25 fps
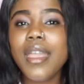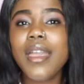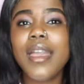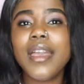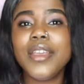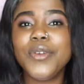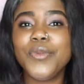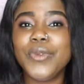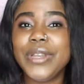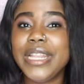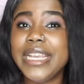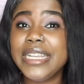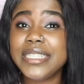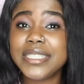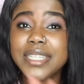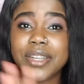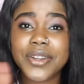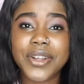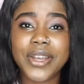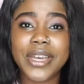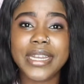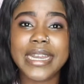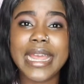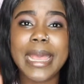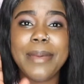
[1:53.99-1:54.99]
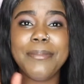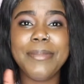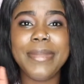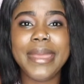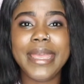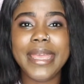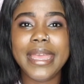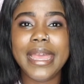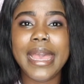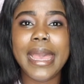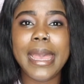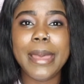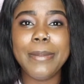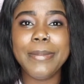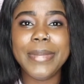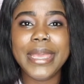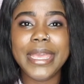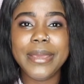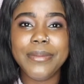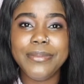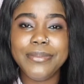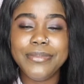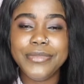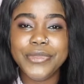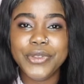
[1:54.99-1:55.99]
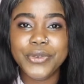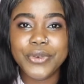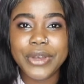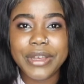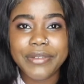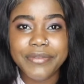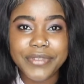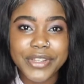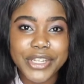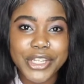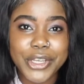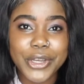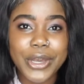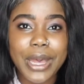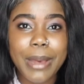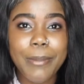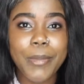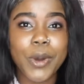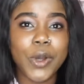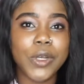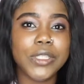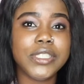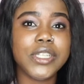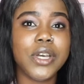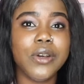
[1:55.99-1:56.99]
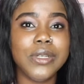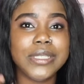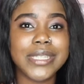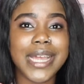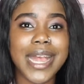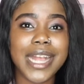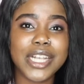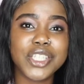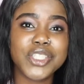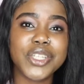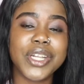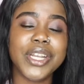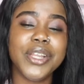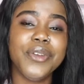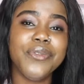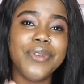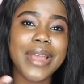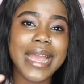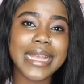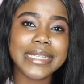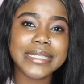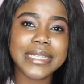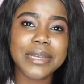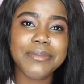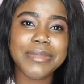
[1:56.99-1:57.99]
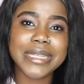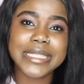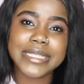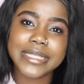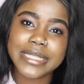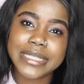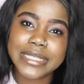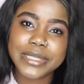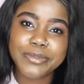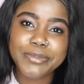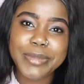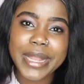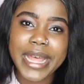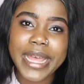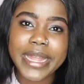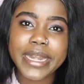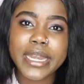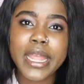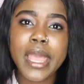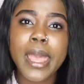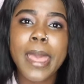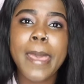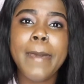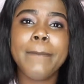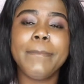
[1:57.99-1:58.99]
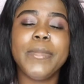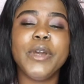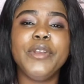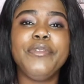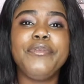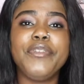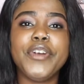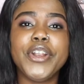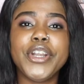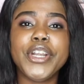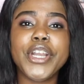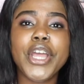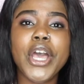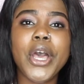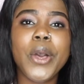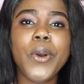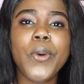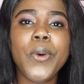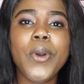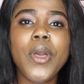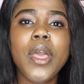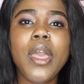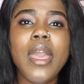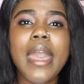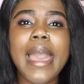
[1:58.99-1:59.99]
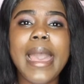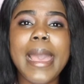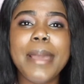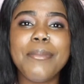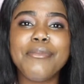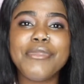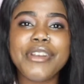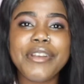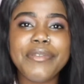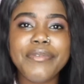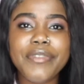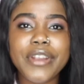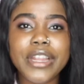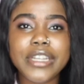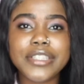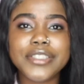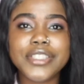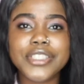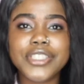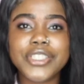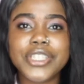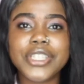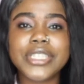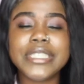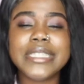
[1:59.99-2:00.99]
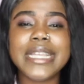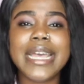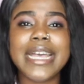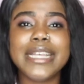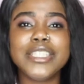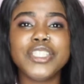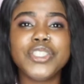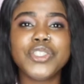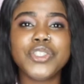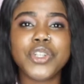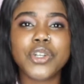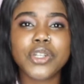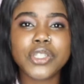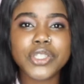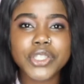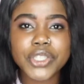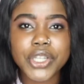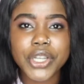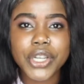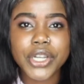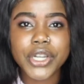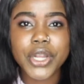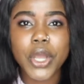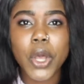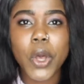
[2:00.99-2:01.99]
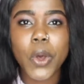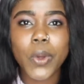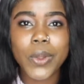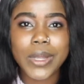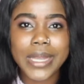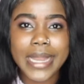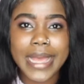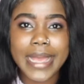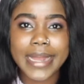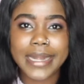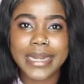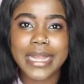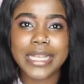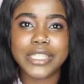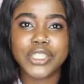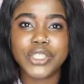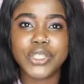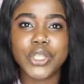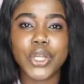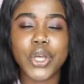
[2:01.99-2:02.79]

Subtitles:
Later on I may do a video about how to actually write a business plan, but for now I'm referring to just a structured outline as to